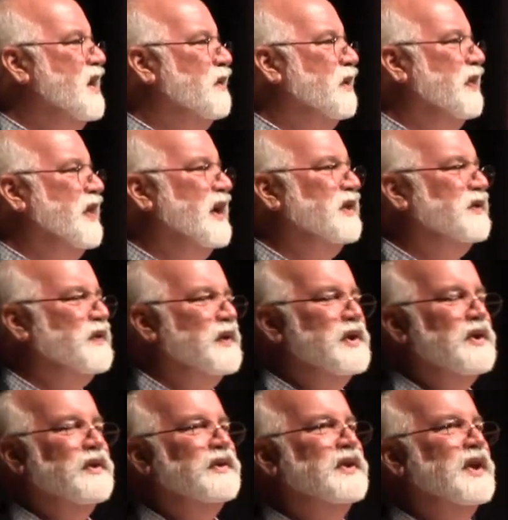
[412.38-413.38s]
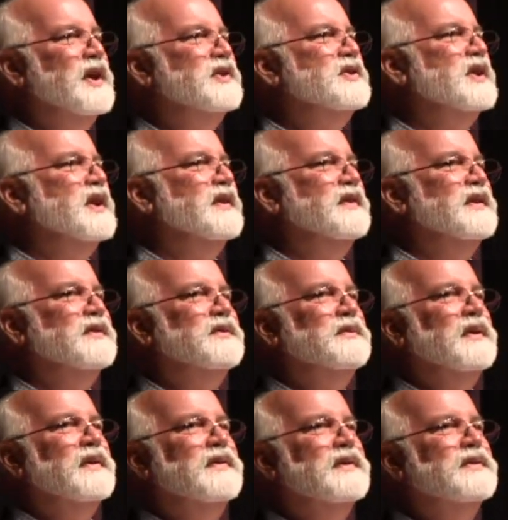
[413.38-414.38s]
Well, thanks for your attention, and this,
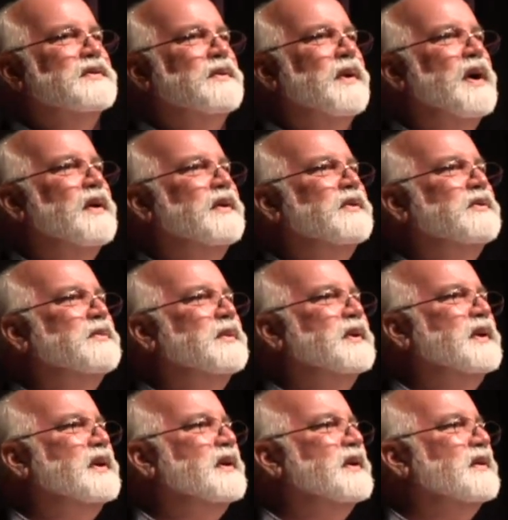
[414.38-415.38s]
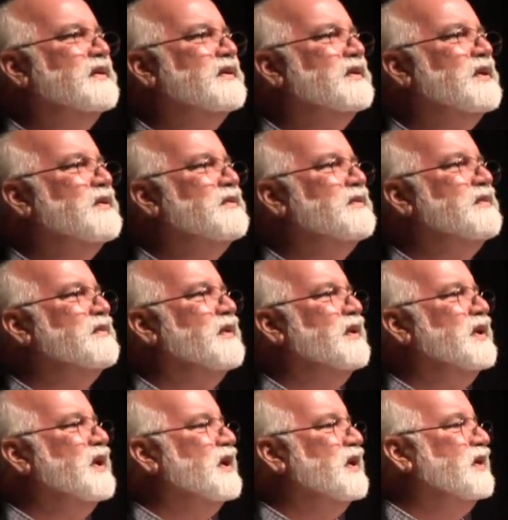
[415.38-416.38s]
uh, this crowd is really uh, so
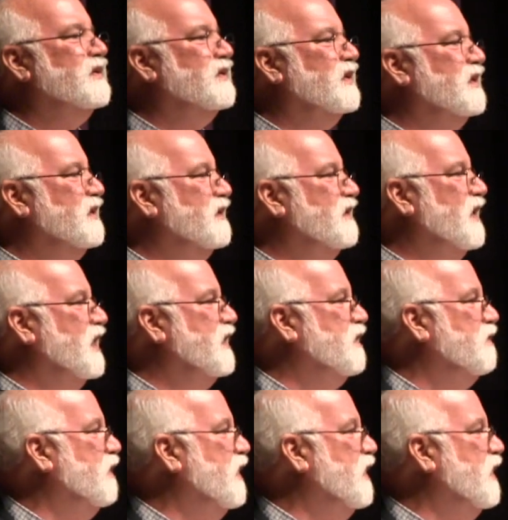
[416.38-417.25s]
very nice, and thank you,